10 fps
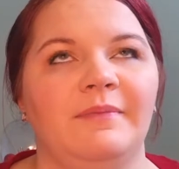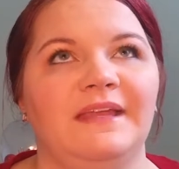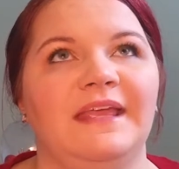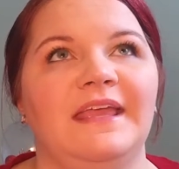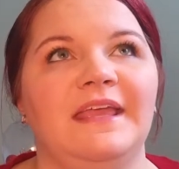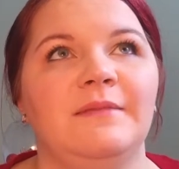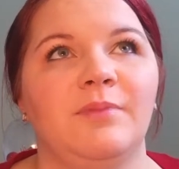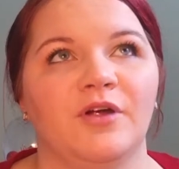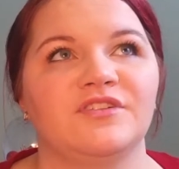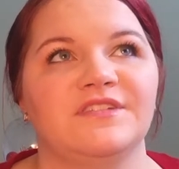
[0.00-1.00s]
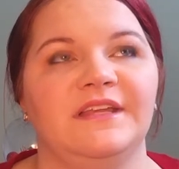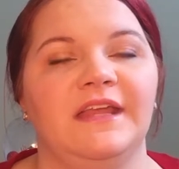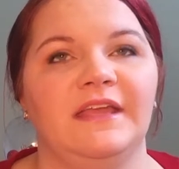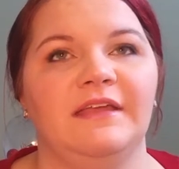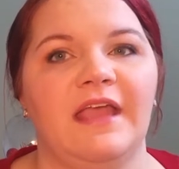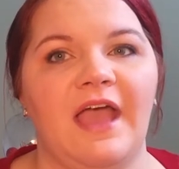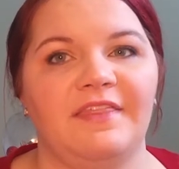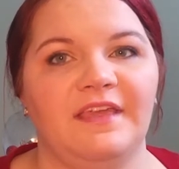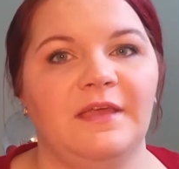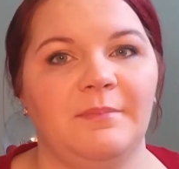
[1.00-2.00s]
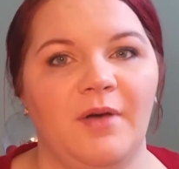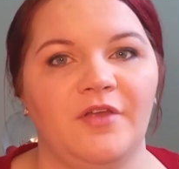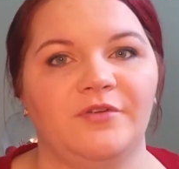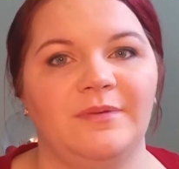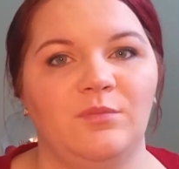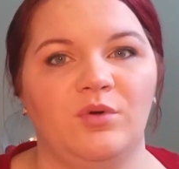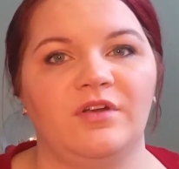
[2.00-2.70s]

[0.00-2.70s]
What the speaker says: mean, in person, I think it bothered me more.